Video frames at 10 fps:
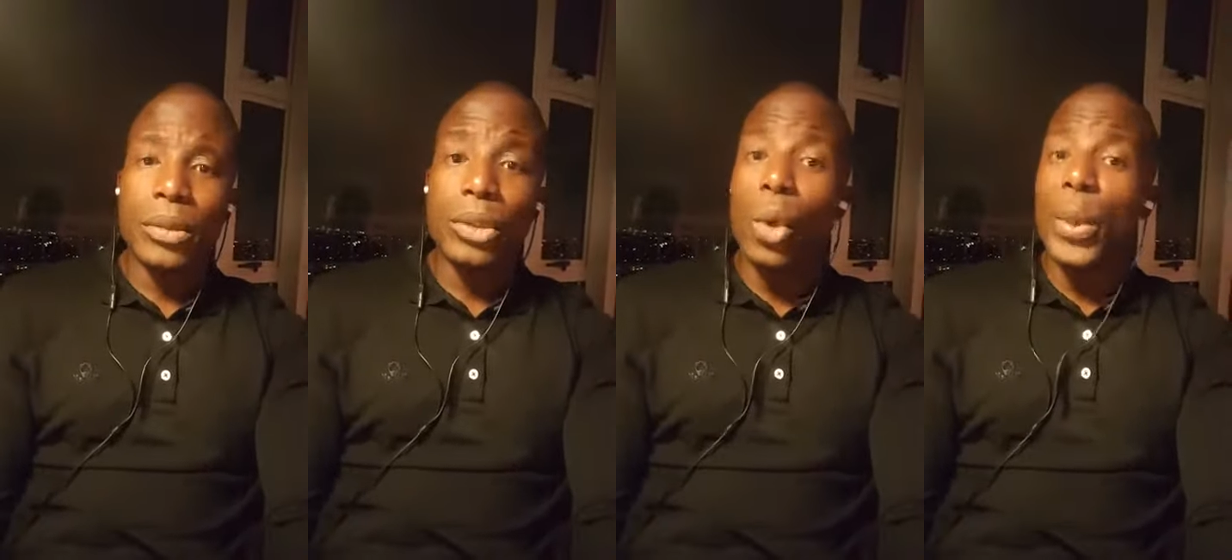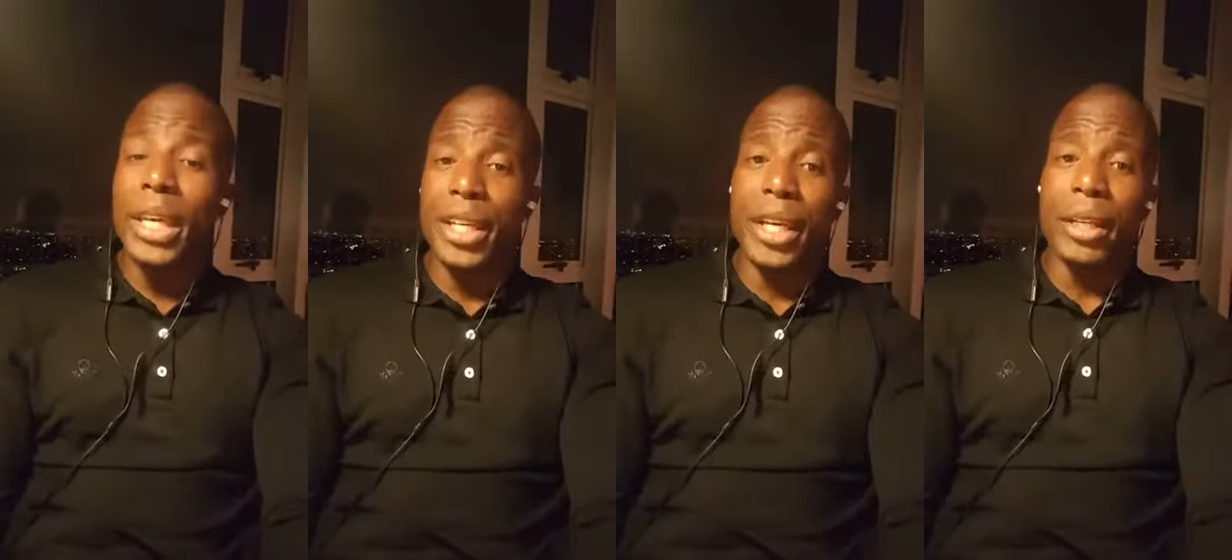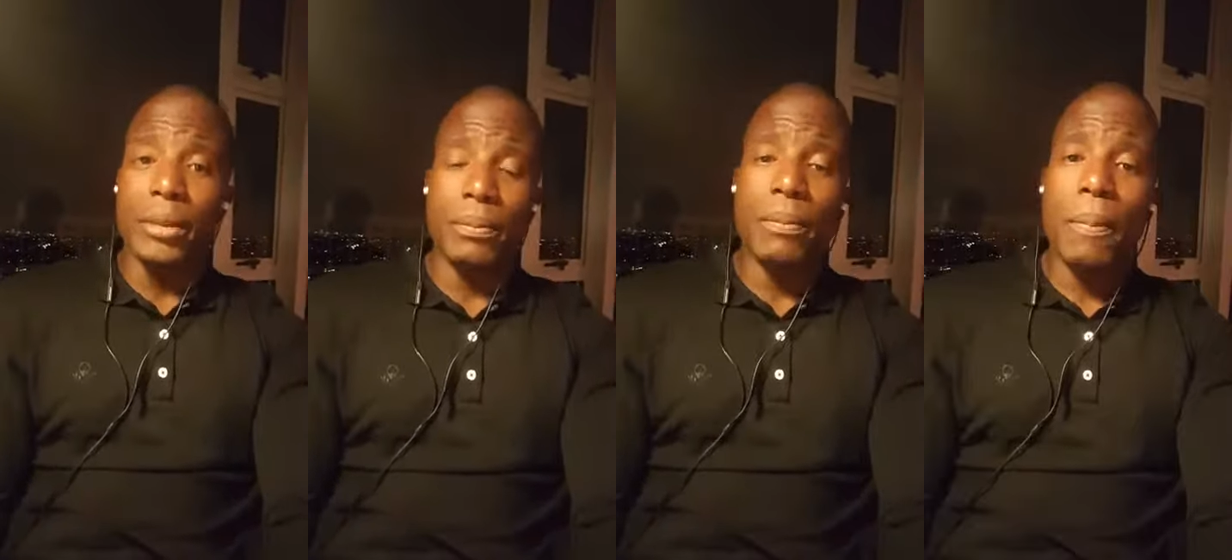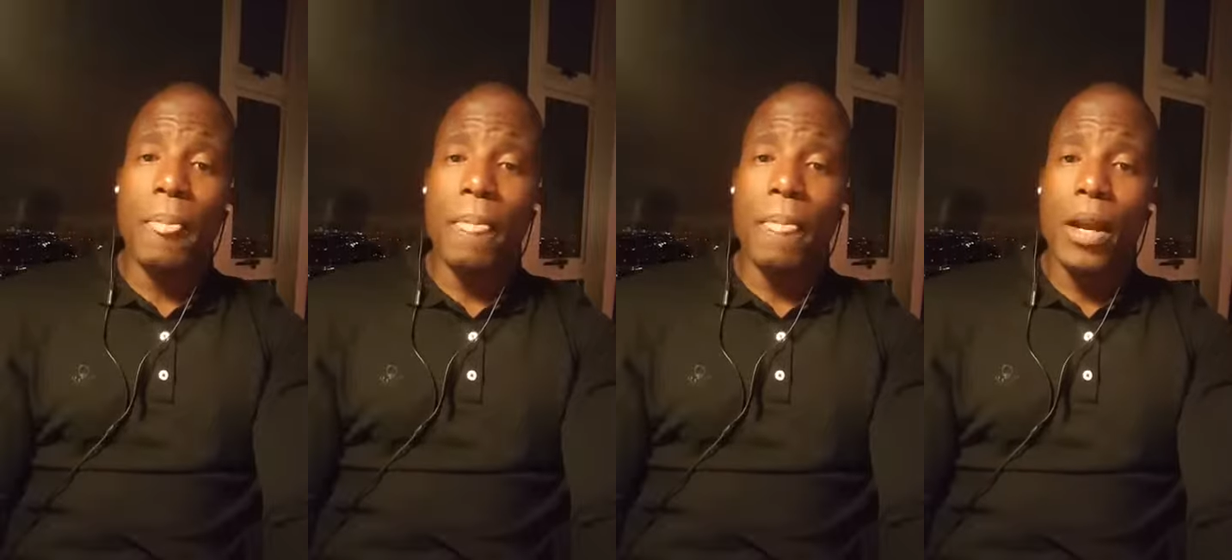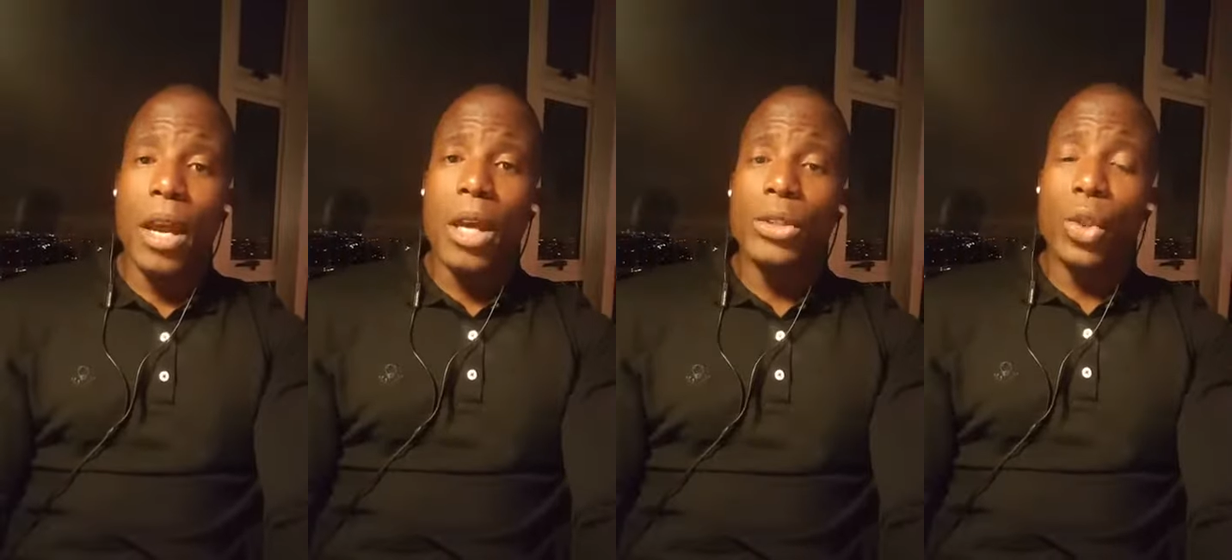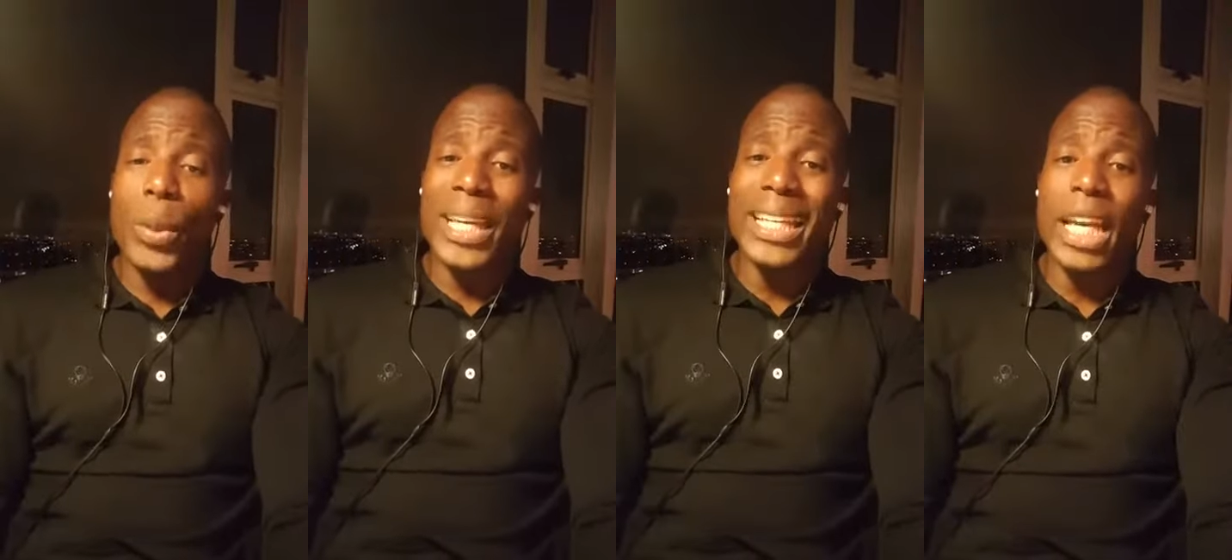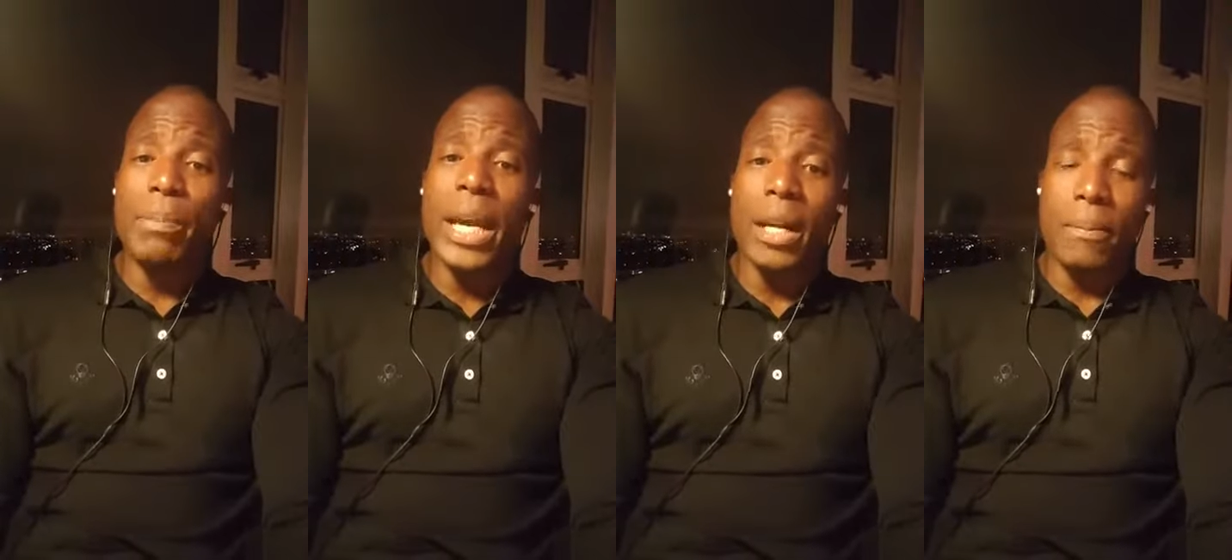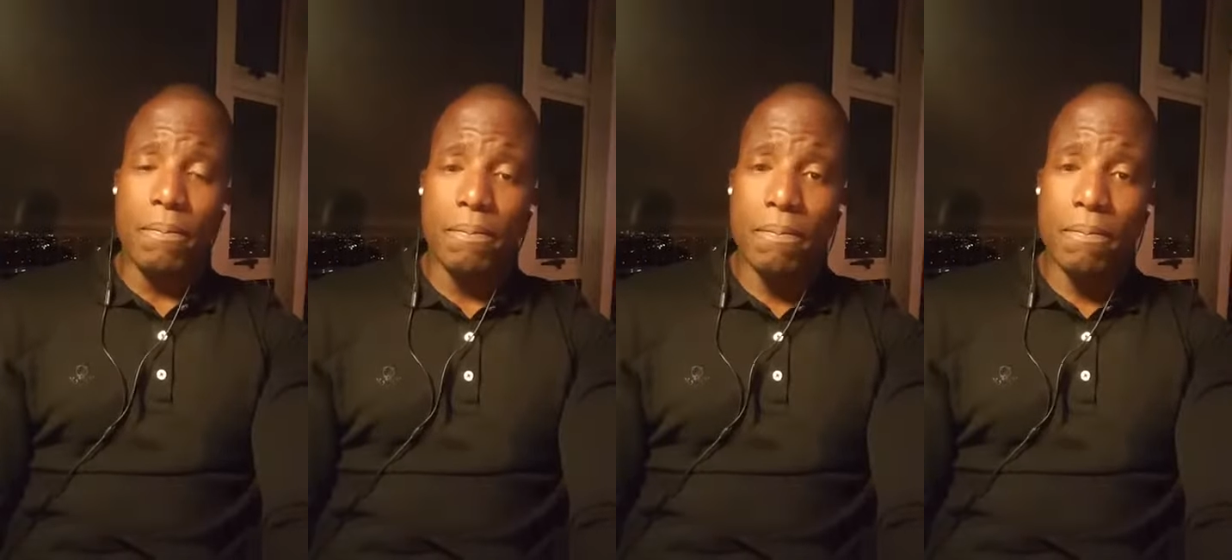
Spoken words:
So we can heal. So we can get better.